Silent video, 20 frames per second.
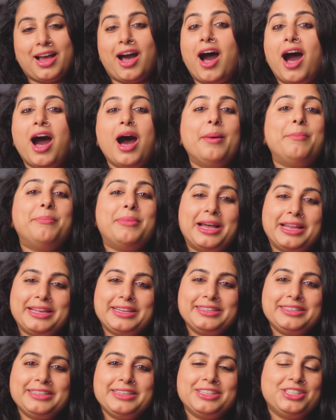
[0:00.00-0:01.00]
Our
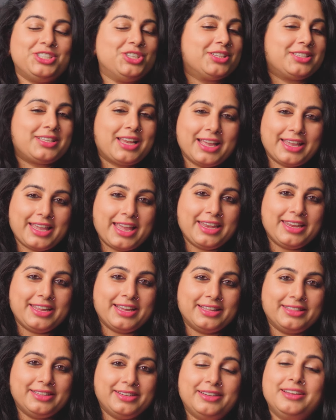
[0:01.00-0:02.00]
mind, just like any
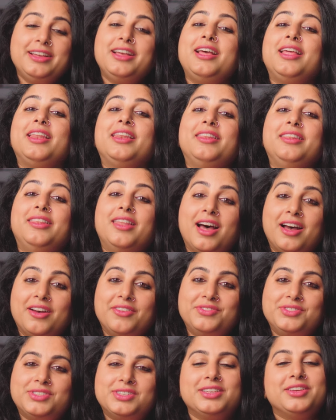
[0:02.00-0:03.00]
other,
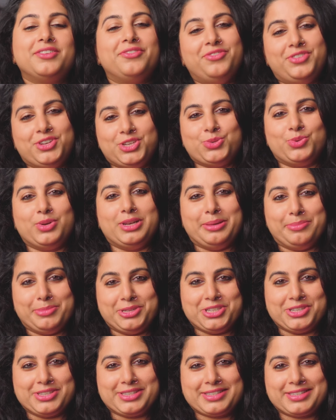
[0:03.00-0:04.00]
loves visual
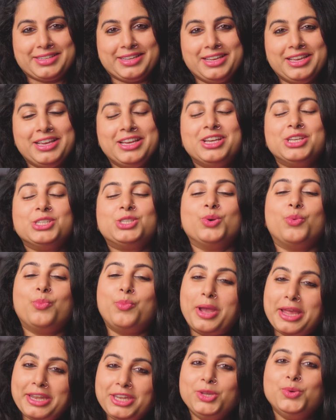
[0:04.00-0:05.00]
images. So
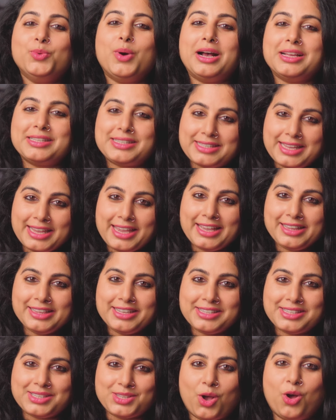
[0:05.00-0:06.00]
when you are singing
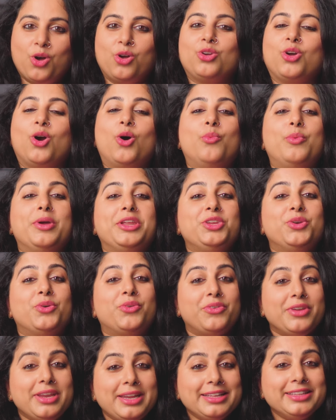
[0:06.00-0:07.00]
this song or when you're
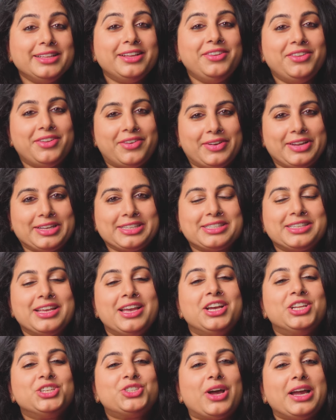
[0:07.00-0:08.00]
reading the lyrics,
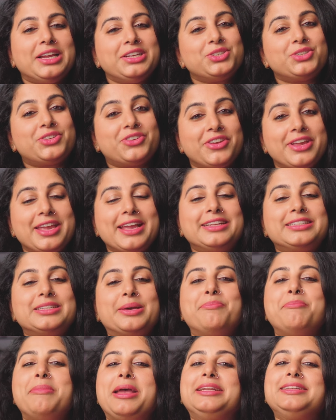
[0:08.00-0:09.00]
try to create a
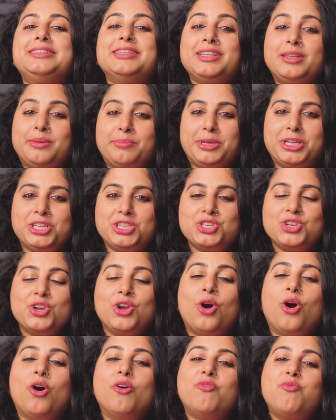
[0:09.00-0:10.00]
mental image
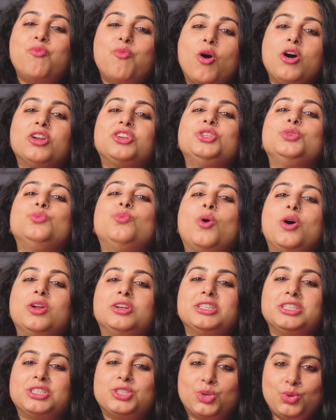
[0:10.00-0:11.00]
of what you
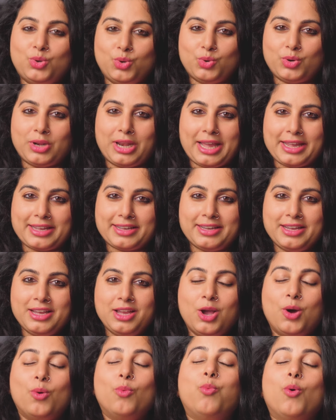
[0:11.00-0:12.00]
want it to look like,
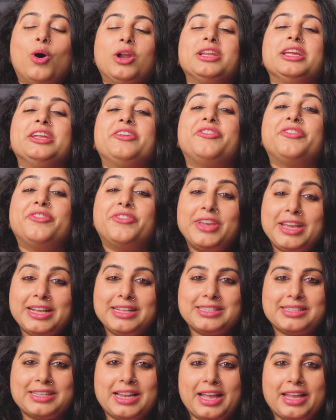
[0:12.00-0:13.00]
what it
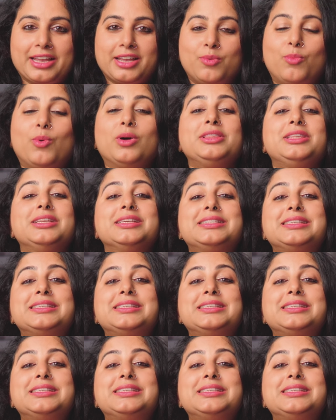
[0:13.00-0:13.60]
feels like, what the